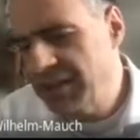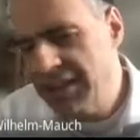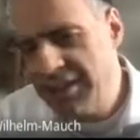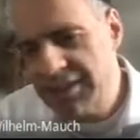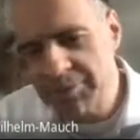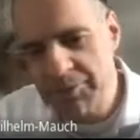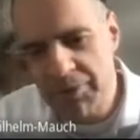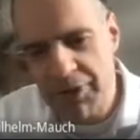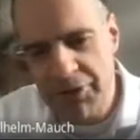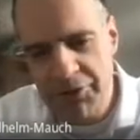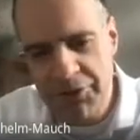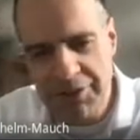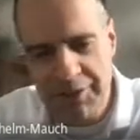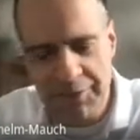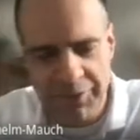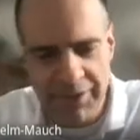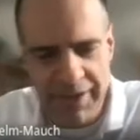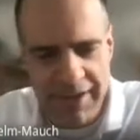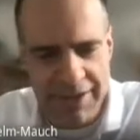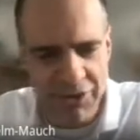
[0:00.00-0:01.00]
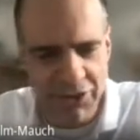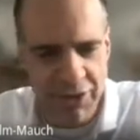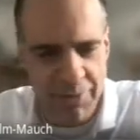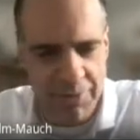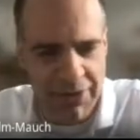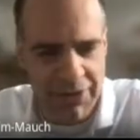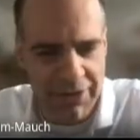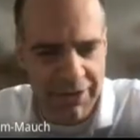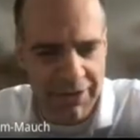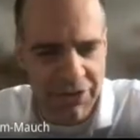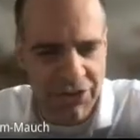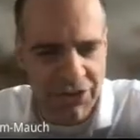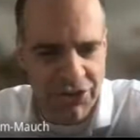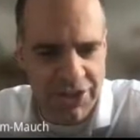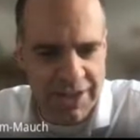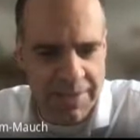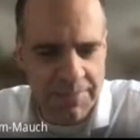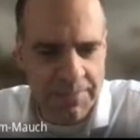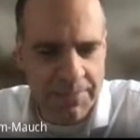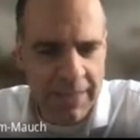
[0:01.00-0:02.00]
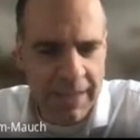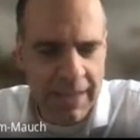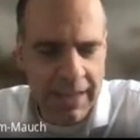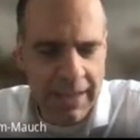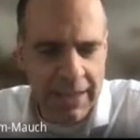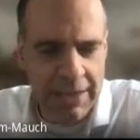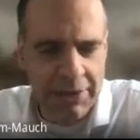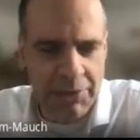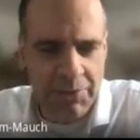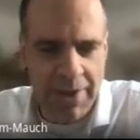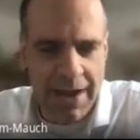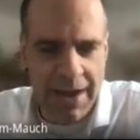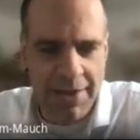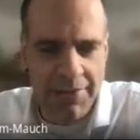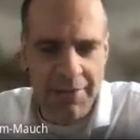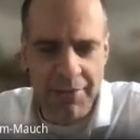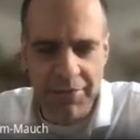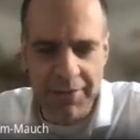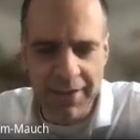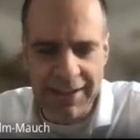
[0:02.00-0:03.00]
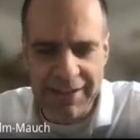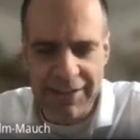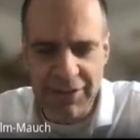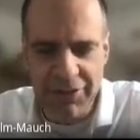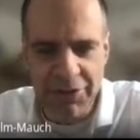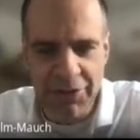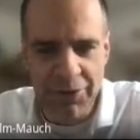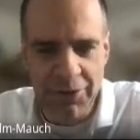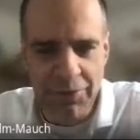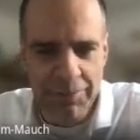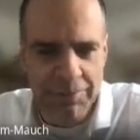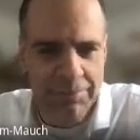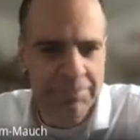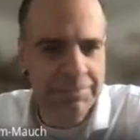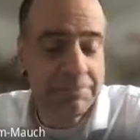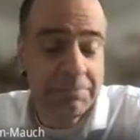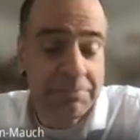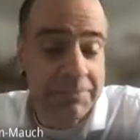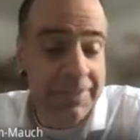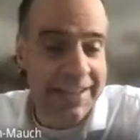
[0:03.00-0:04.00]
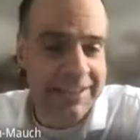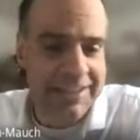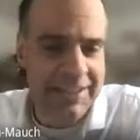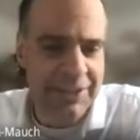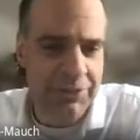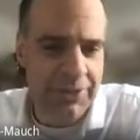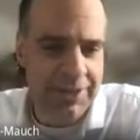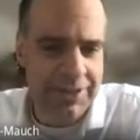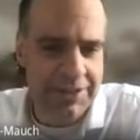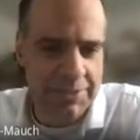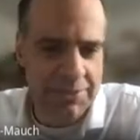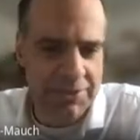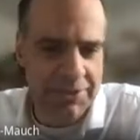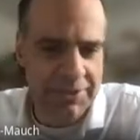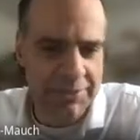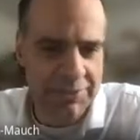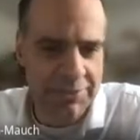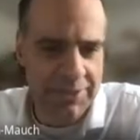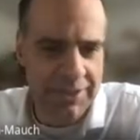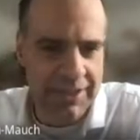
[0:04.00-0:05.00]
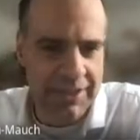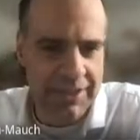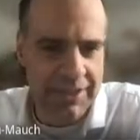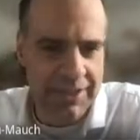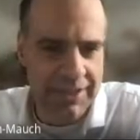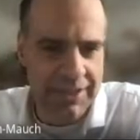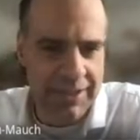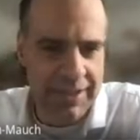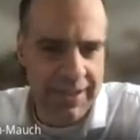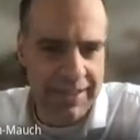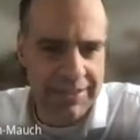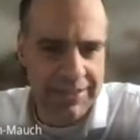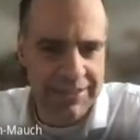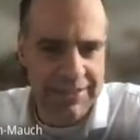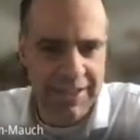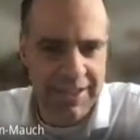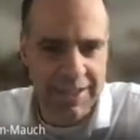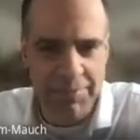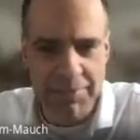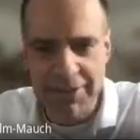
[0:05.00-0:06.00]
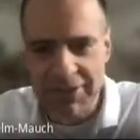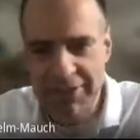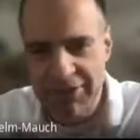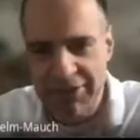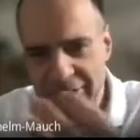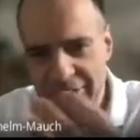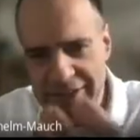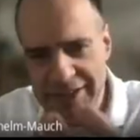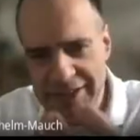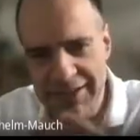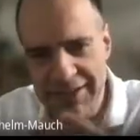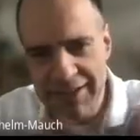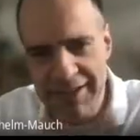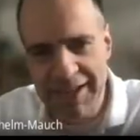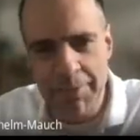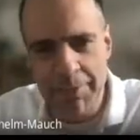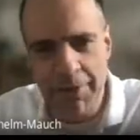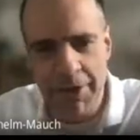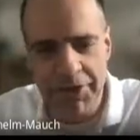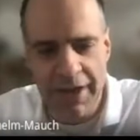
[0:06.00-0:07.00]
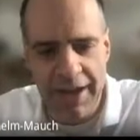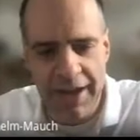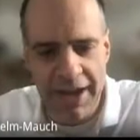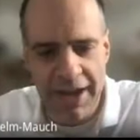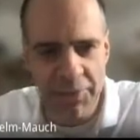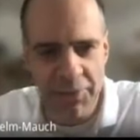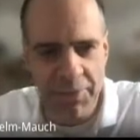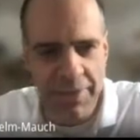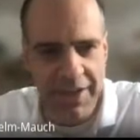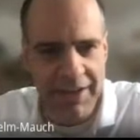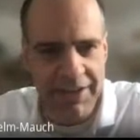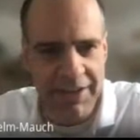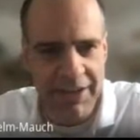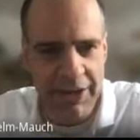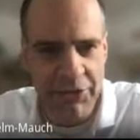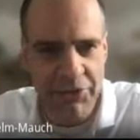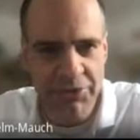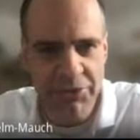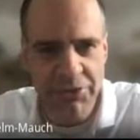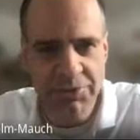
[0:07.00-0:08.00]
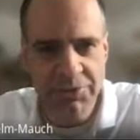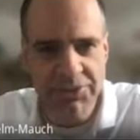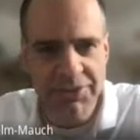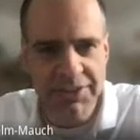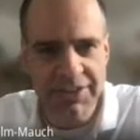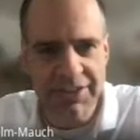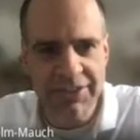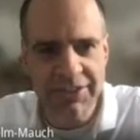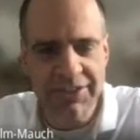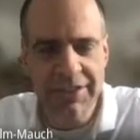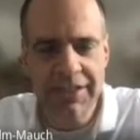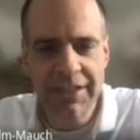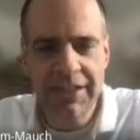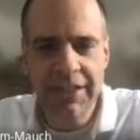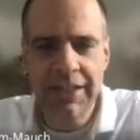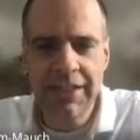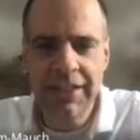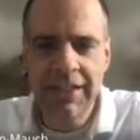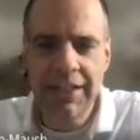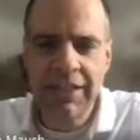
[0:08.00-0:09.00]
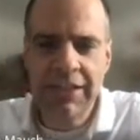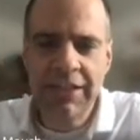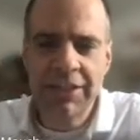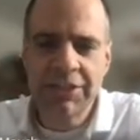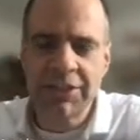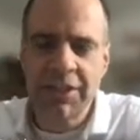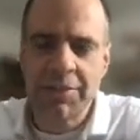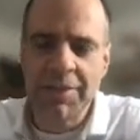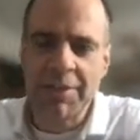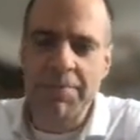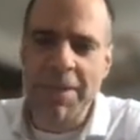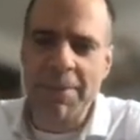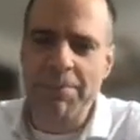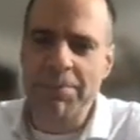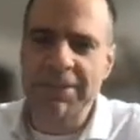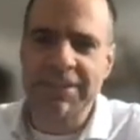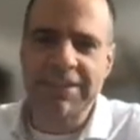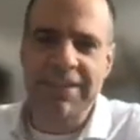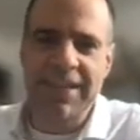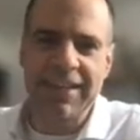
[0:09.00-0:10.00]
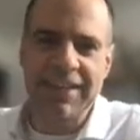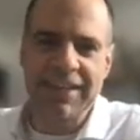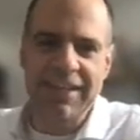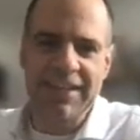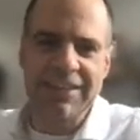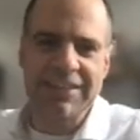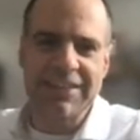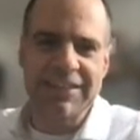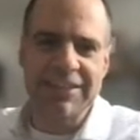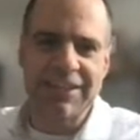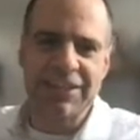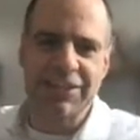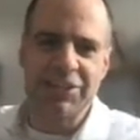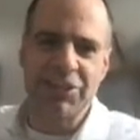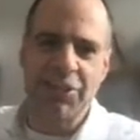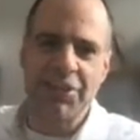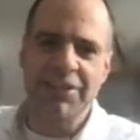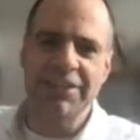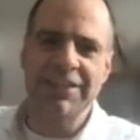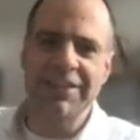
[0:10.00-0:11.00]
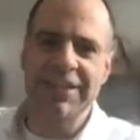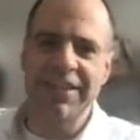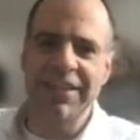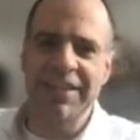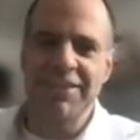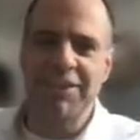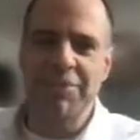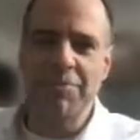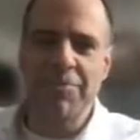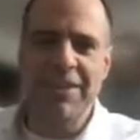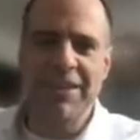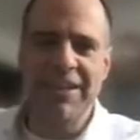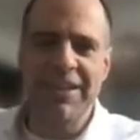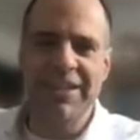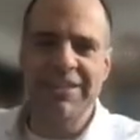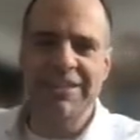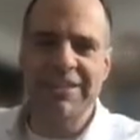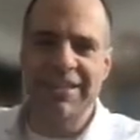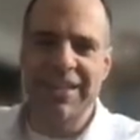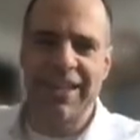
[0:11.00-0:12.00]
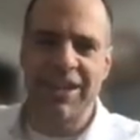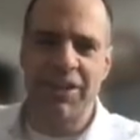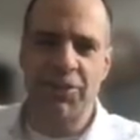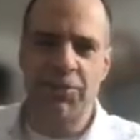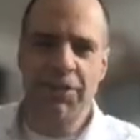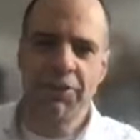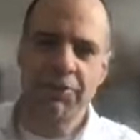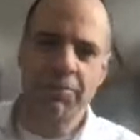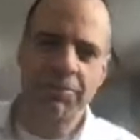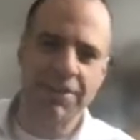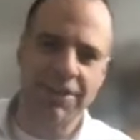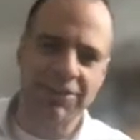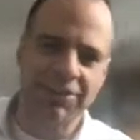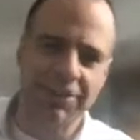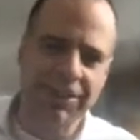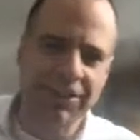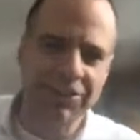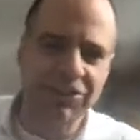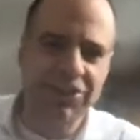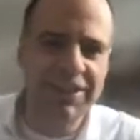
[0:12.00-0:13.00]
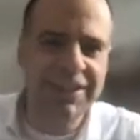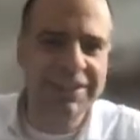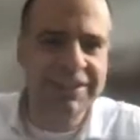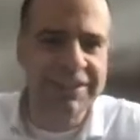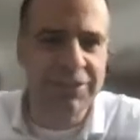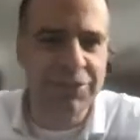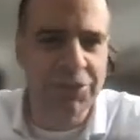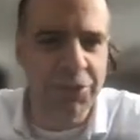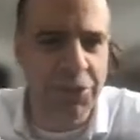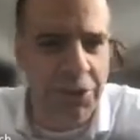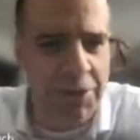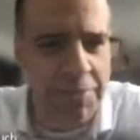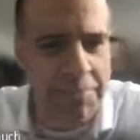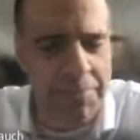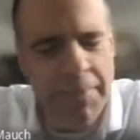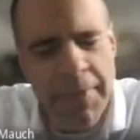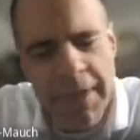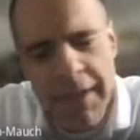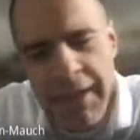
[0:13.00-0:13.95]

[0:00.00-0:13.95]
is more to define terminology rather than, getting to any specific end statement. So let's think about hardware and how to use it. So when people say NISQ, noisy intermediate scale quantum technologies, a term